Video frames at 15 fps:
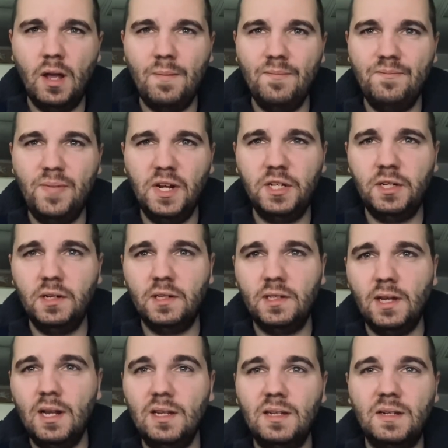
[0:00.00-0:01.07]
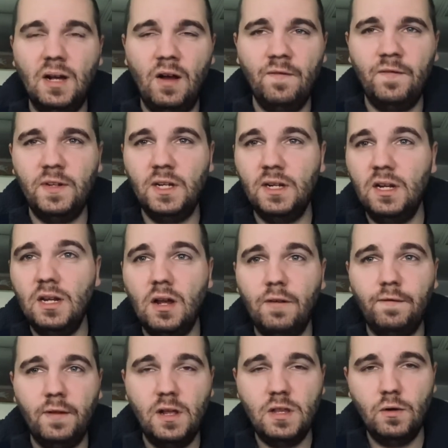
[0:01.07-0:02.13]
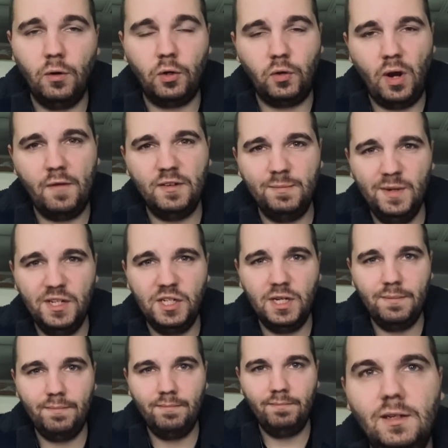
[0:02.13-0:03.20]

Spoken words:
ambitious and confident enough in your craftsmanship.